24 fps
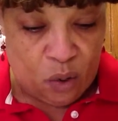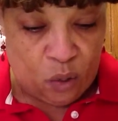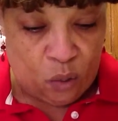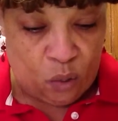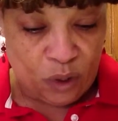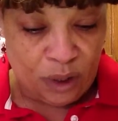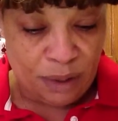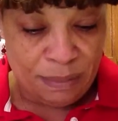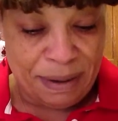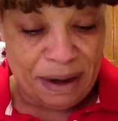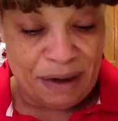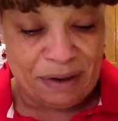
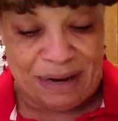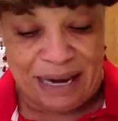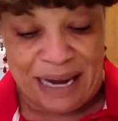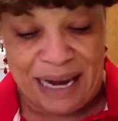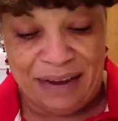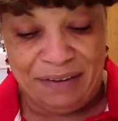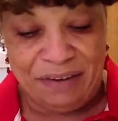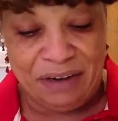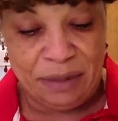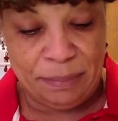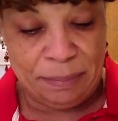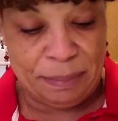What about
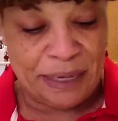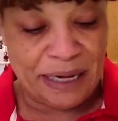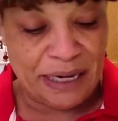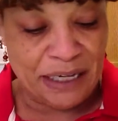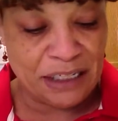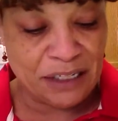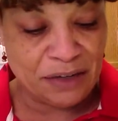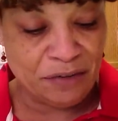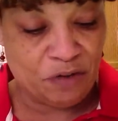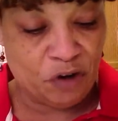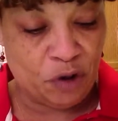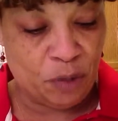having a
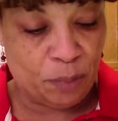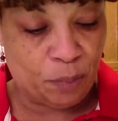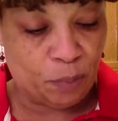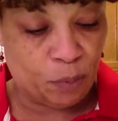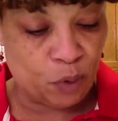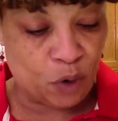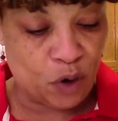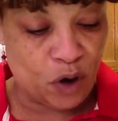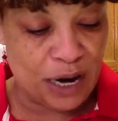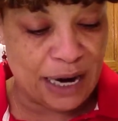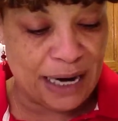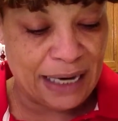piece of your
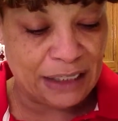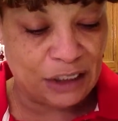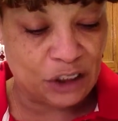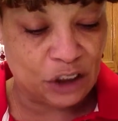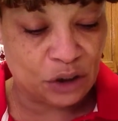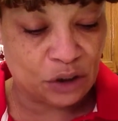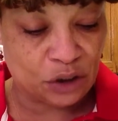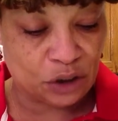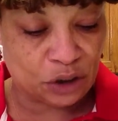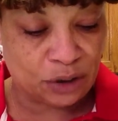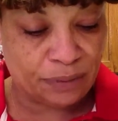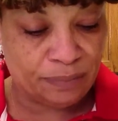
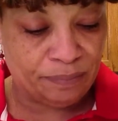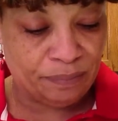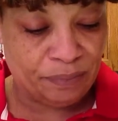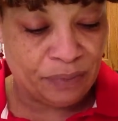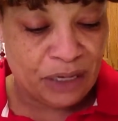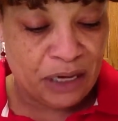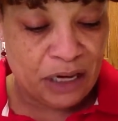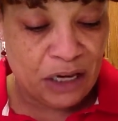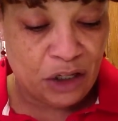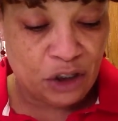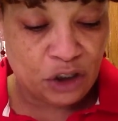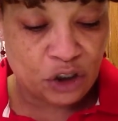brains
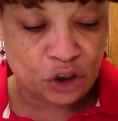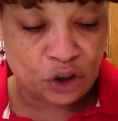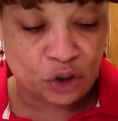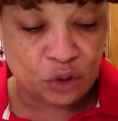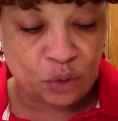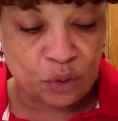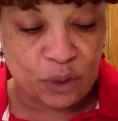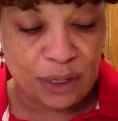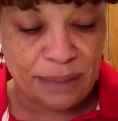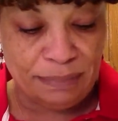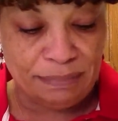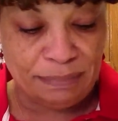
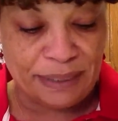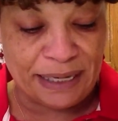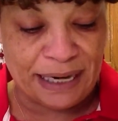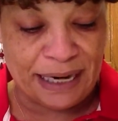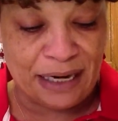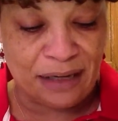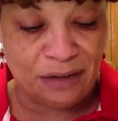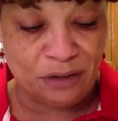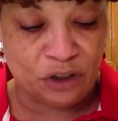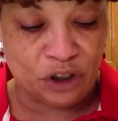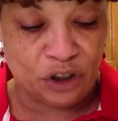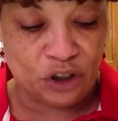scraped
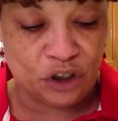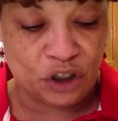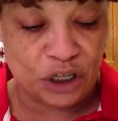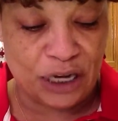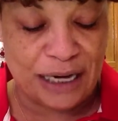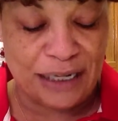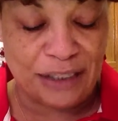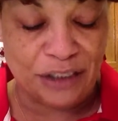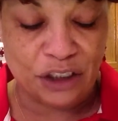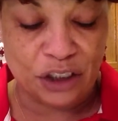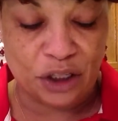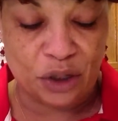out to
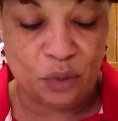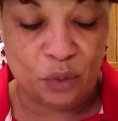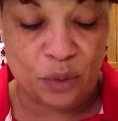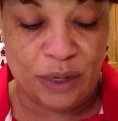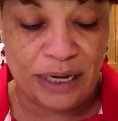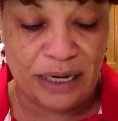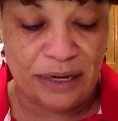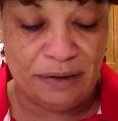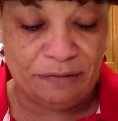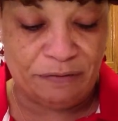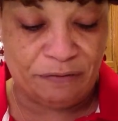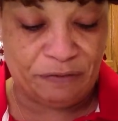change the
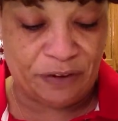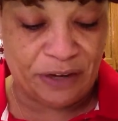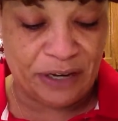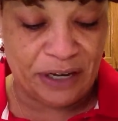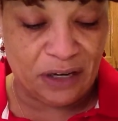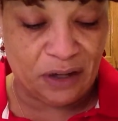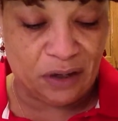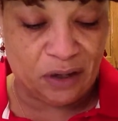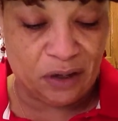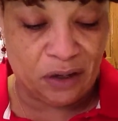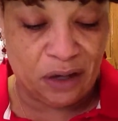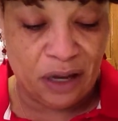way you
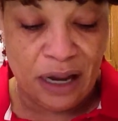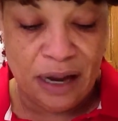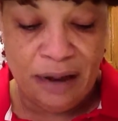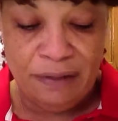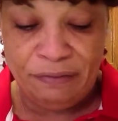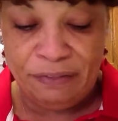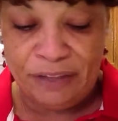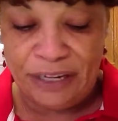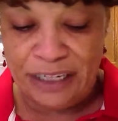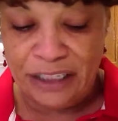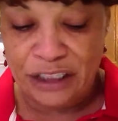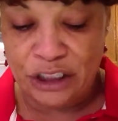feel?
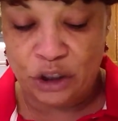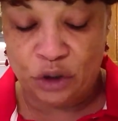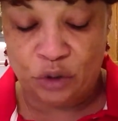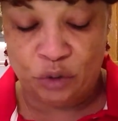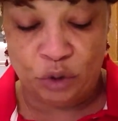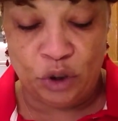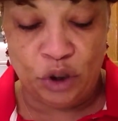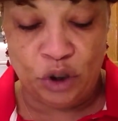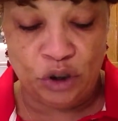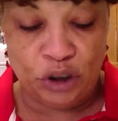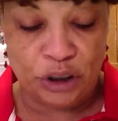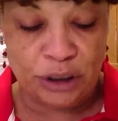These
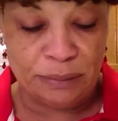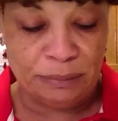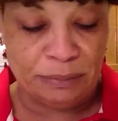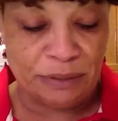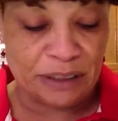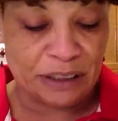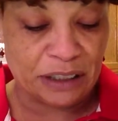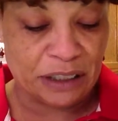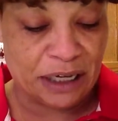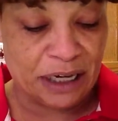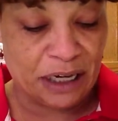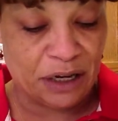gruesome
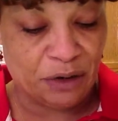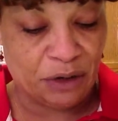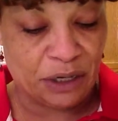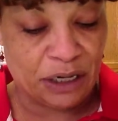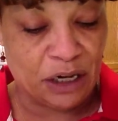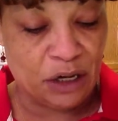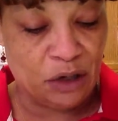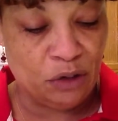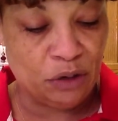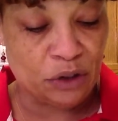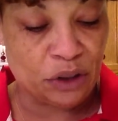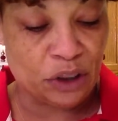
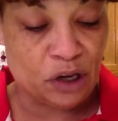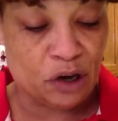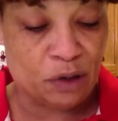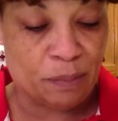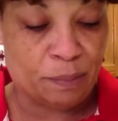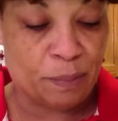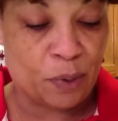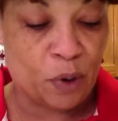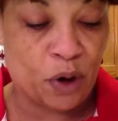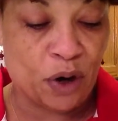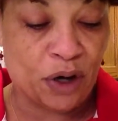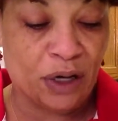scenarios are
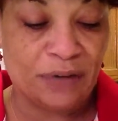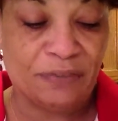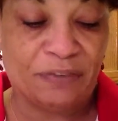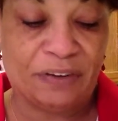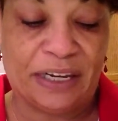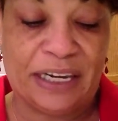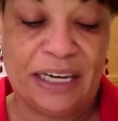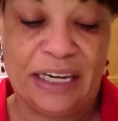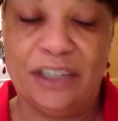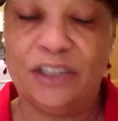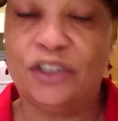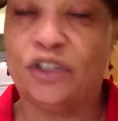part of
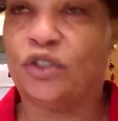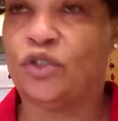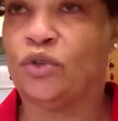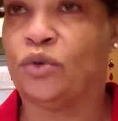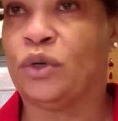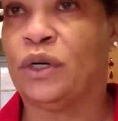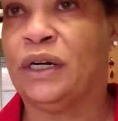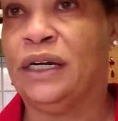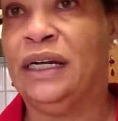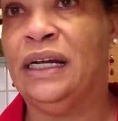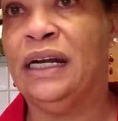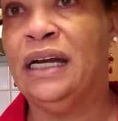
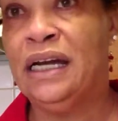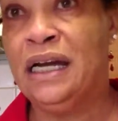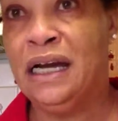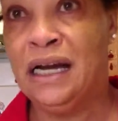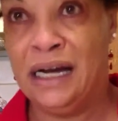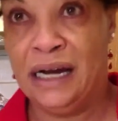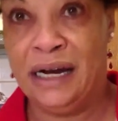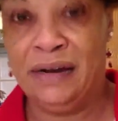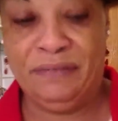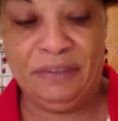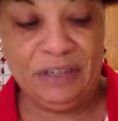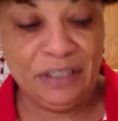history
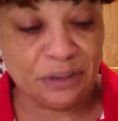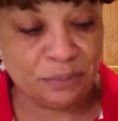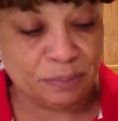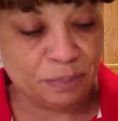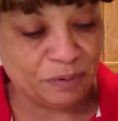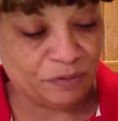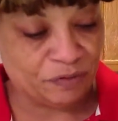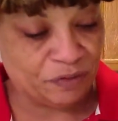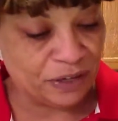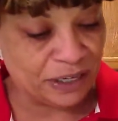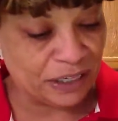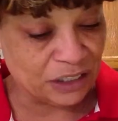of this
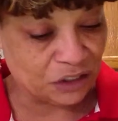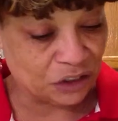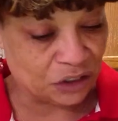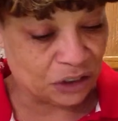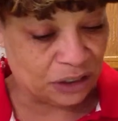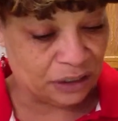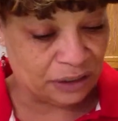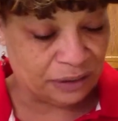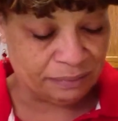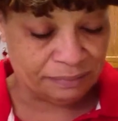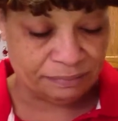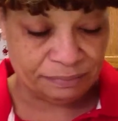
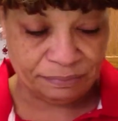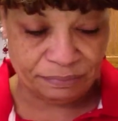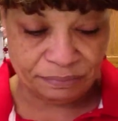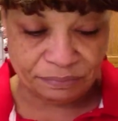profession.